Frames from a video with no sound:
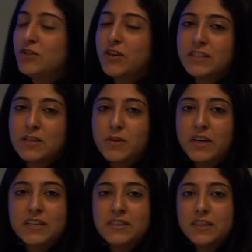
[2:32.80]
the strengths and
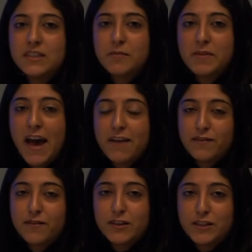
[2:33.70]
weaknesses on behalf
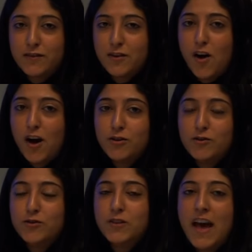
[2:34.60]
of Christopher Law,
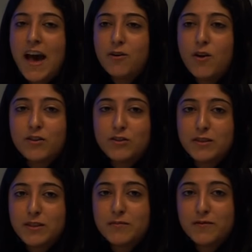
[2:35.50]
who's out
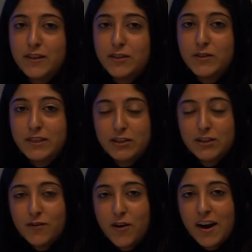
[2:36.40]
doing some field
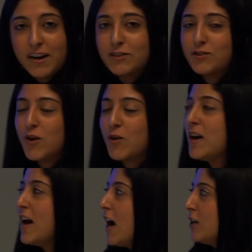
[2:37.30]
research for us. So
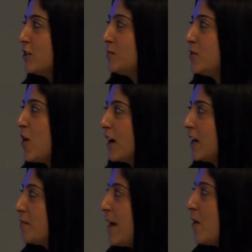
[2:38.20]
I'll just be
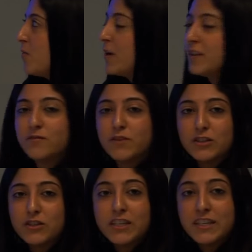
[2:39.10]
talking about what
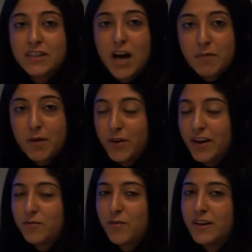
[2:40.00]
research he's come up
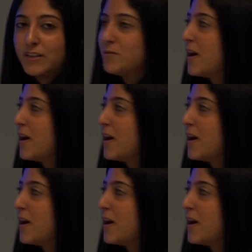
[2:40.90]
with while he's